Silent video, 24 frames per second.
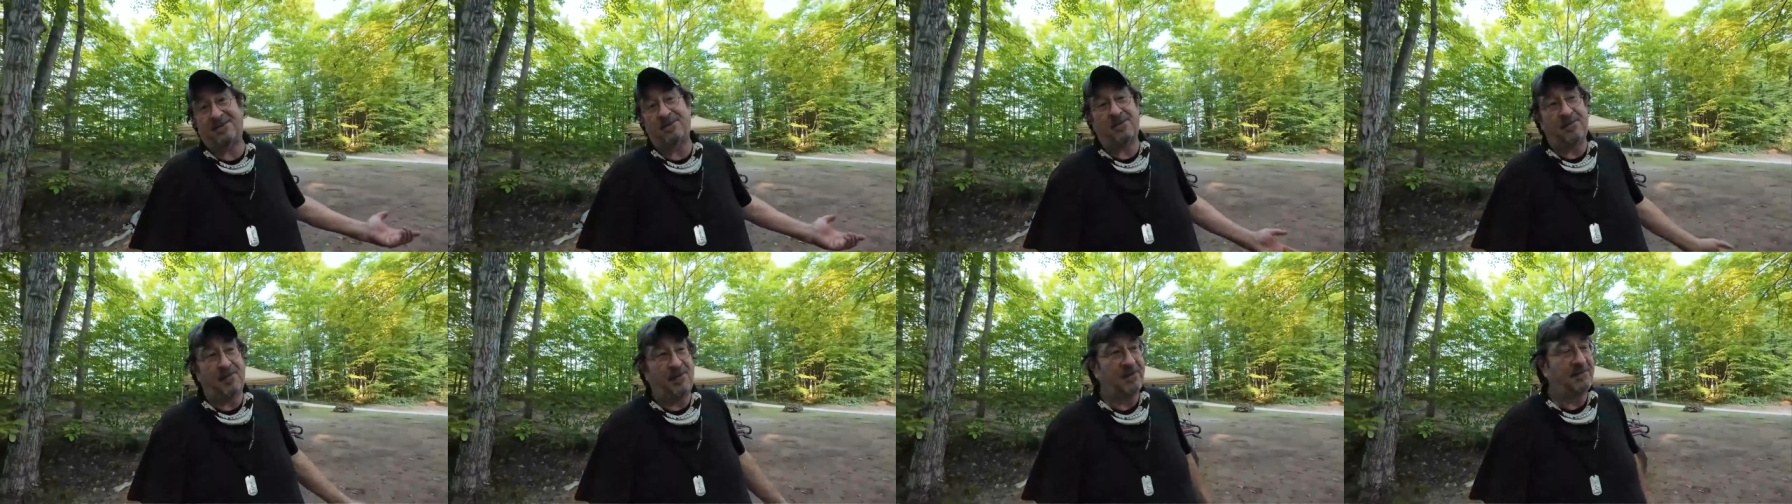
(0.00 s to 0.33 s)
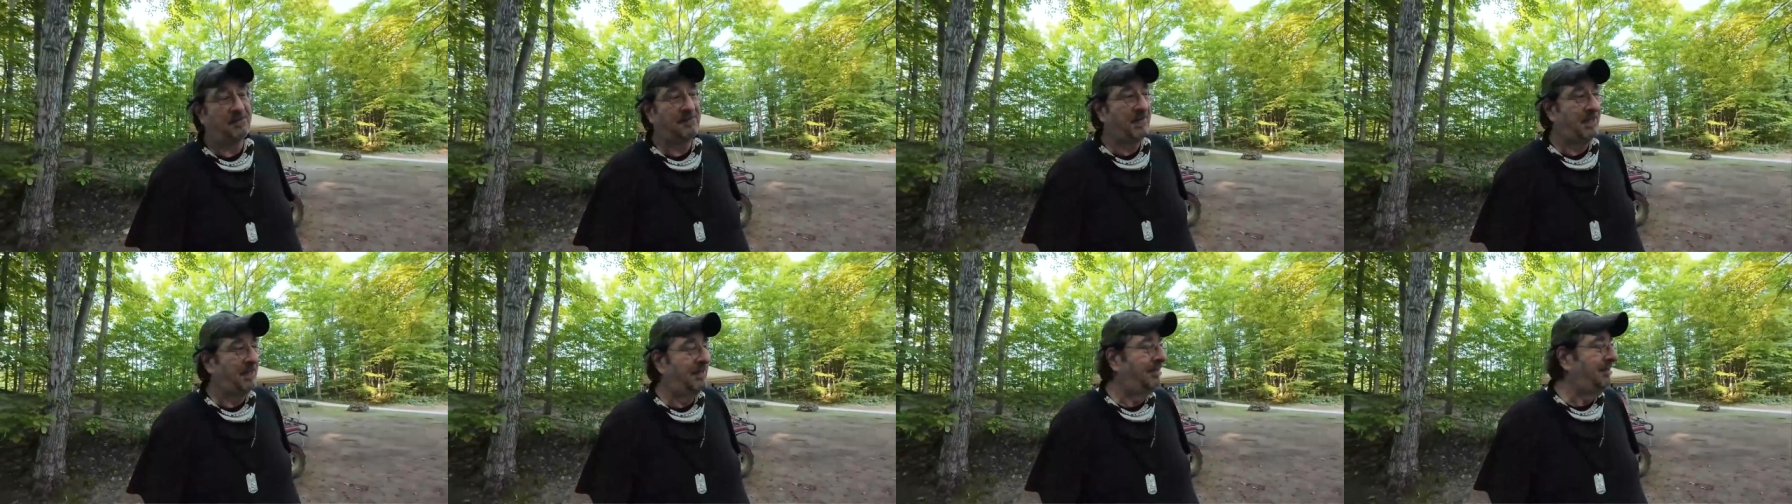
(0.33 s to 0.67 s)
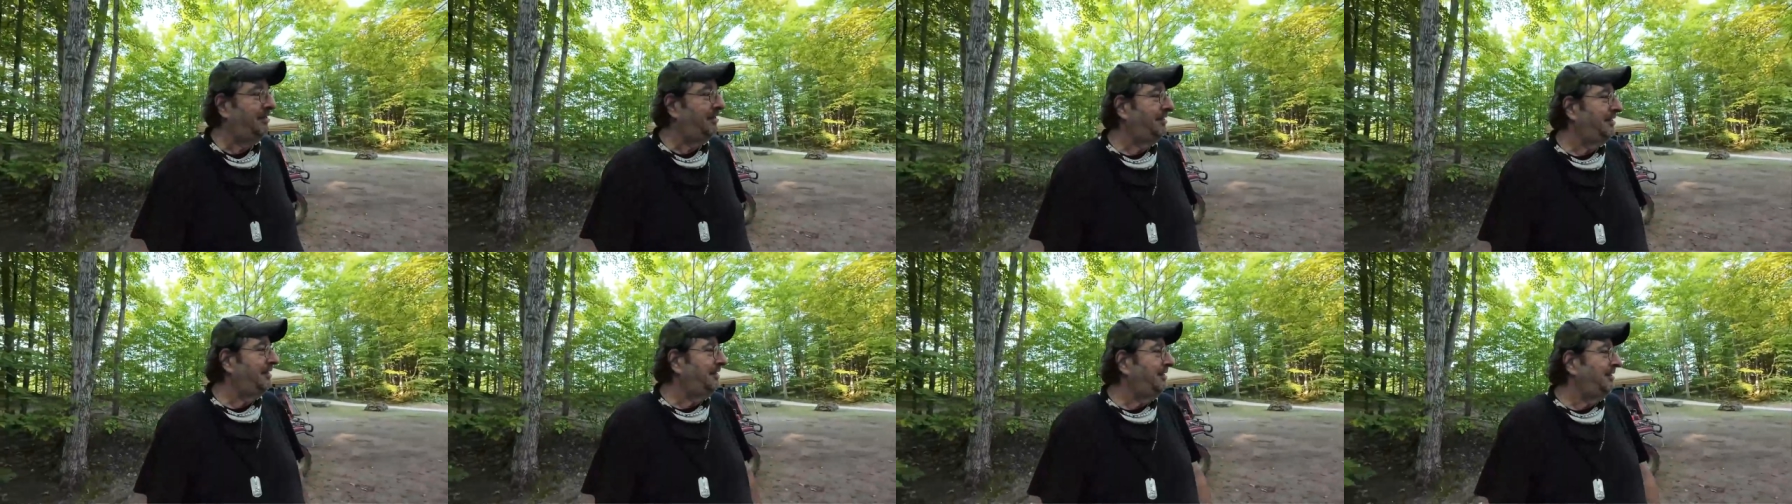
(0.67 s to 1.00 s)
250.
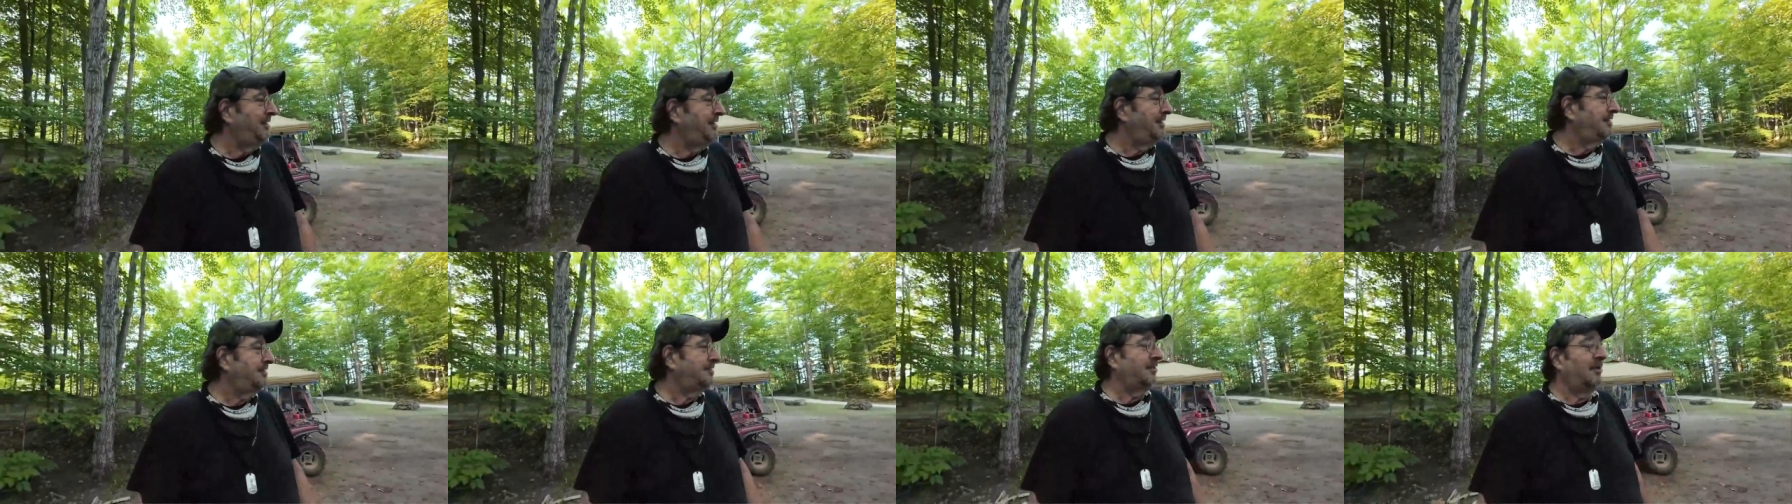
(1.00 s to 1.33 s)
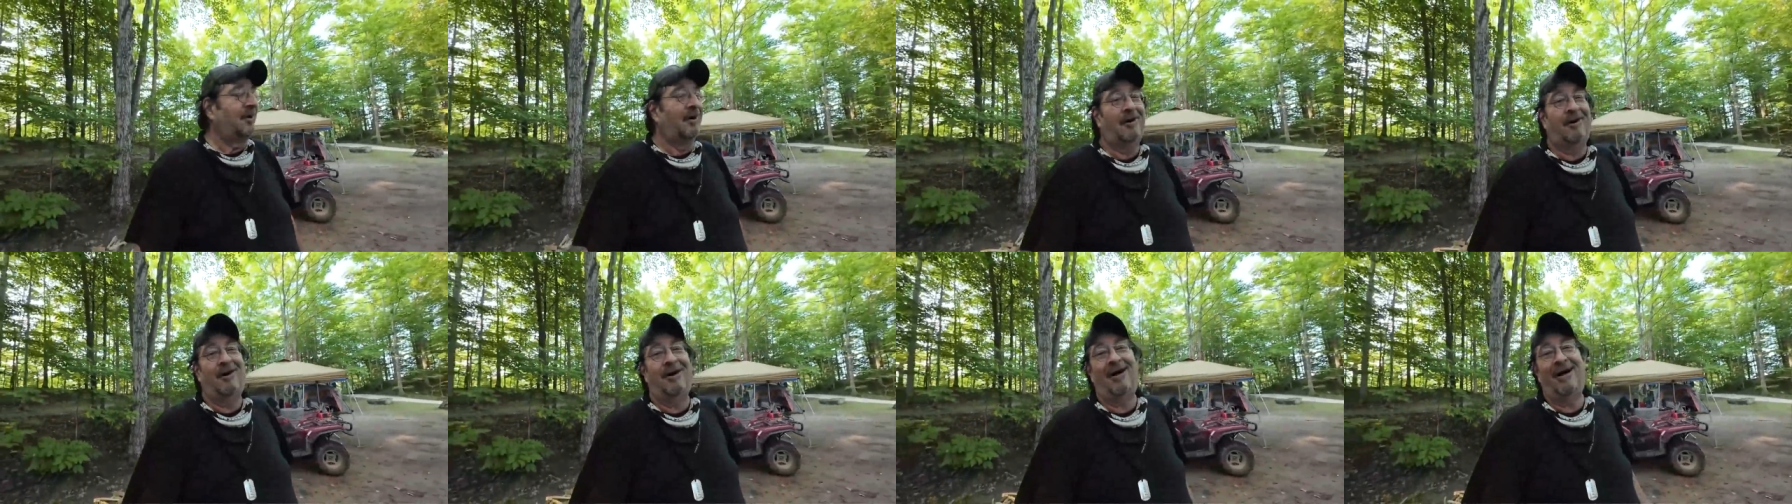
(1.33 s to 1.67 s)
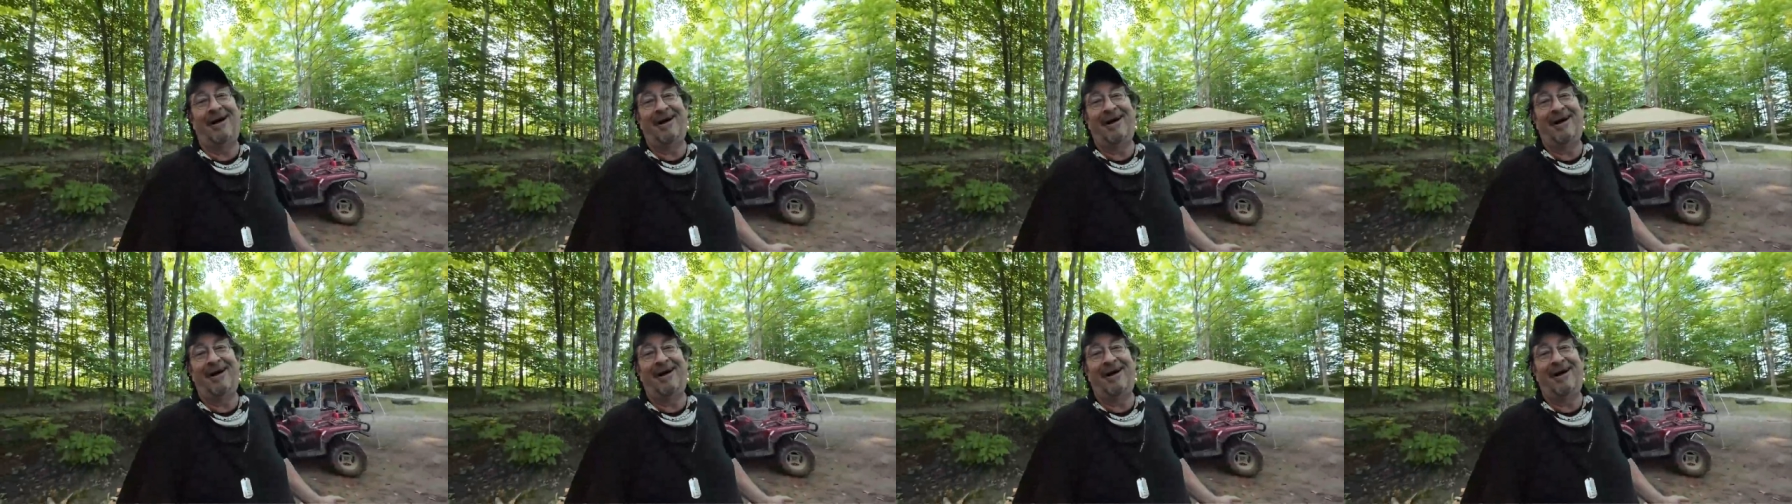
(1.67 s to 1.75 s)
So,